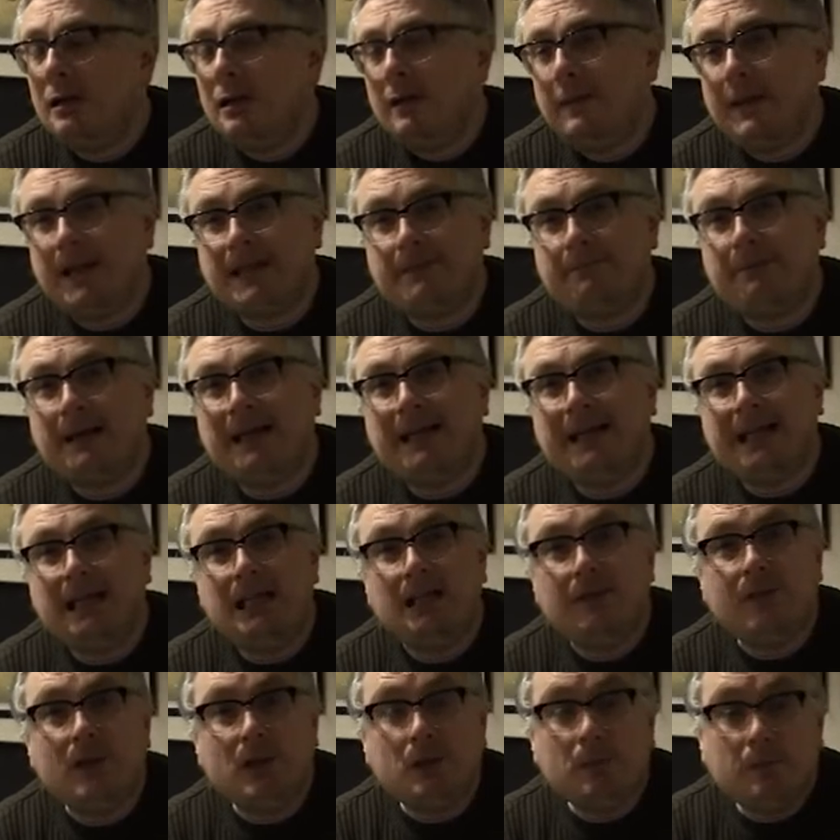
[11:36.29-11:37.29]
That's by
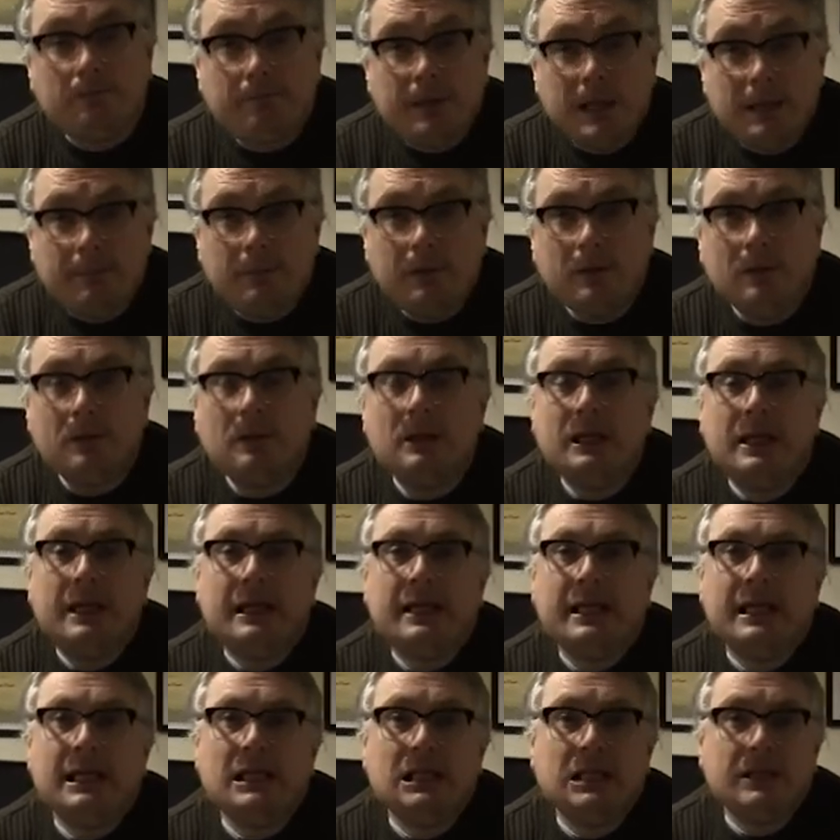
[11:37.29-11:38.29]
individual people,
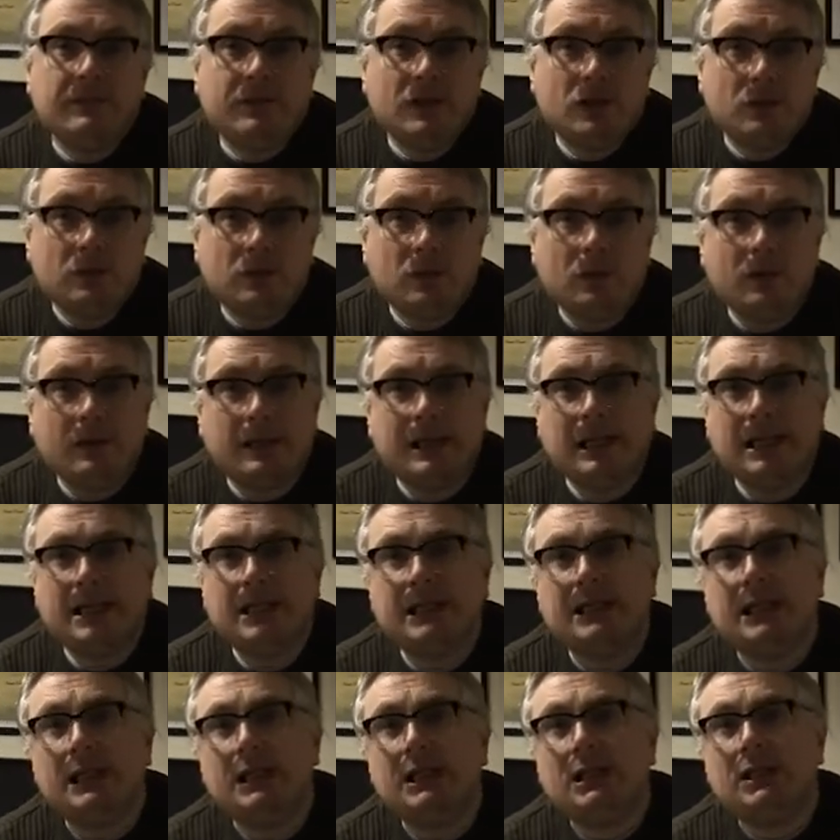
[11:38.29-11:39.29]
individual
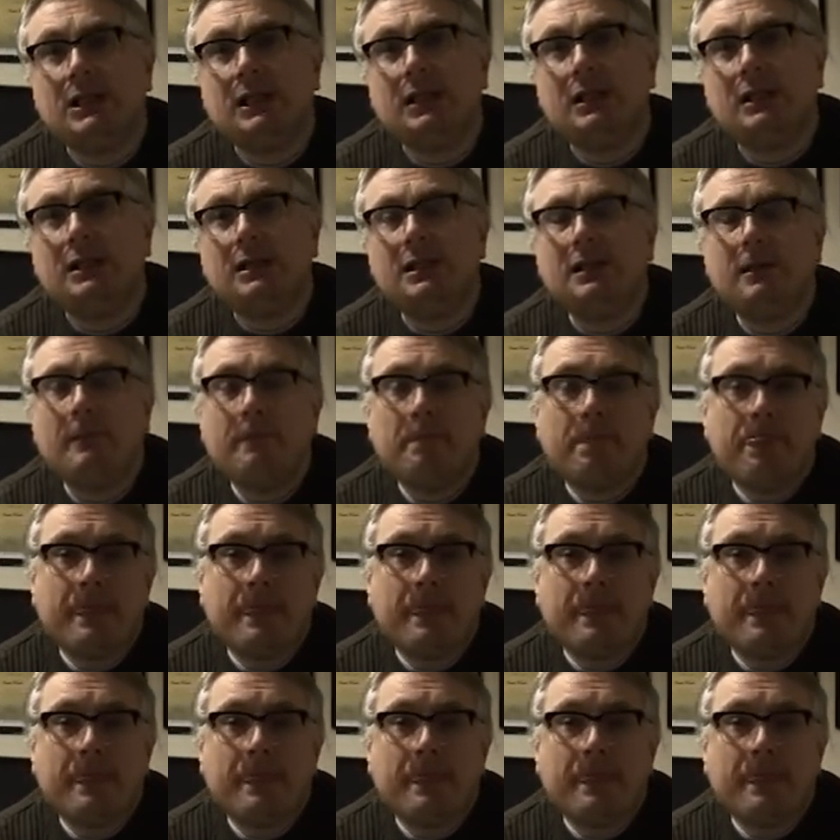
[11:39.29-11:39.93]
organisations,